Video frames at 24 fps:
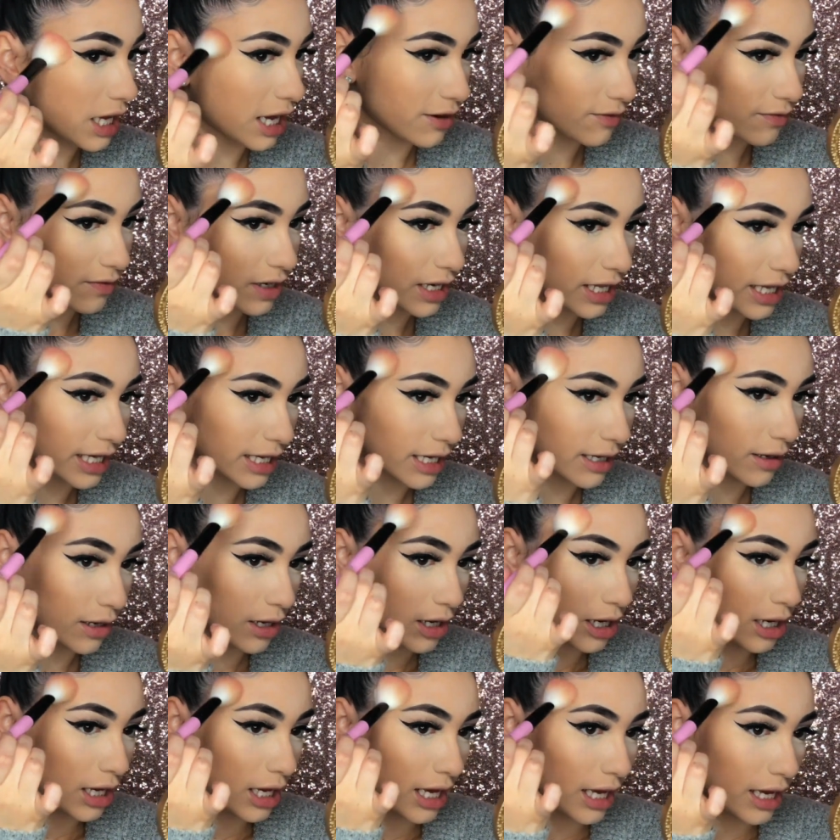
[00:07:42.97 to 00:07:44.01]
I feel like
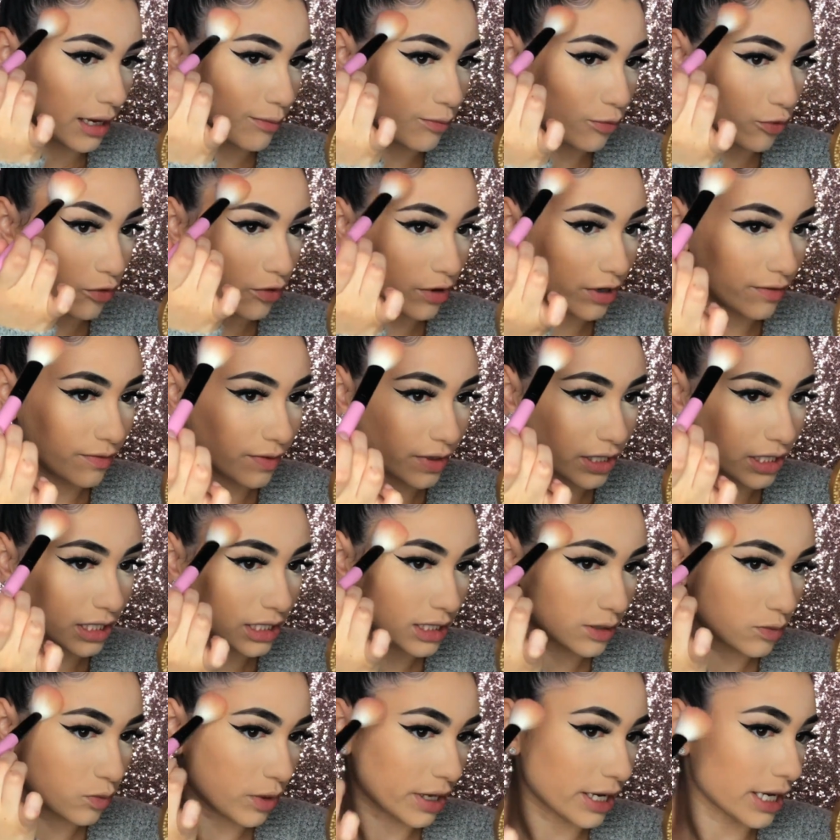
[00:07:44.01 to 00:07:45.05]

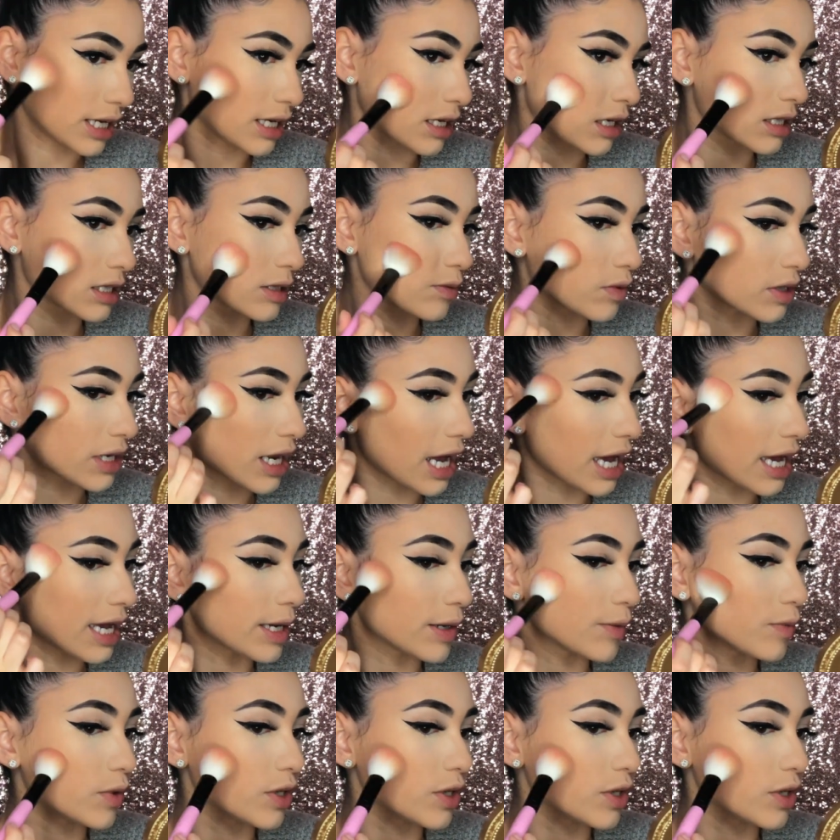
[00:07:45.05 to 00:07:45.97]
previous ways when I